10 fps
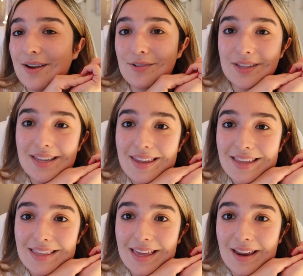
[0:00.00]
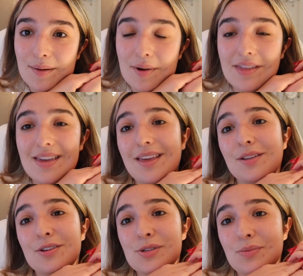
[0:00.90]
I really like the camera. I think
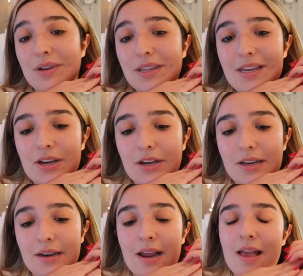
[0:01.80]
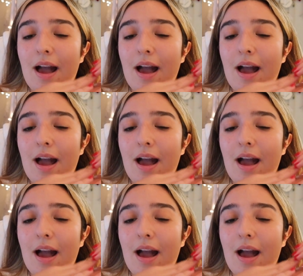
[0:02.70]
it looks really good.